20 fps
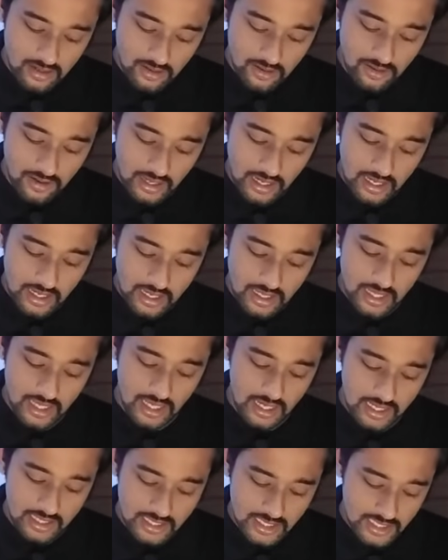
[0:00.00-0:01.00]
Okay, in the
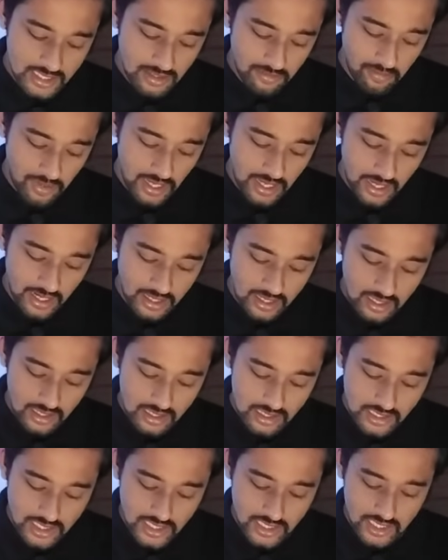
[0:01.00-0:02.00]
incipient
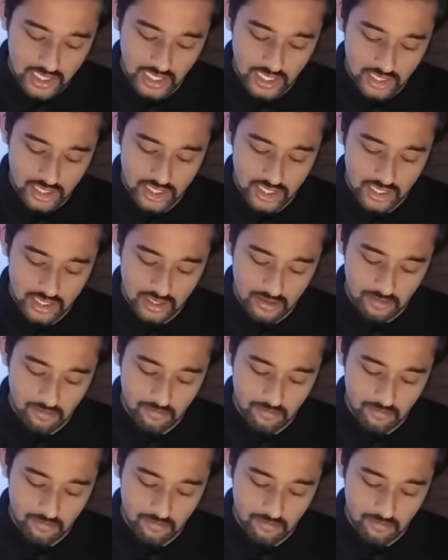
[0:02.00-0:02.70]
stage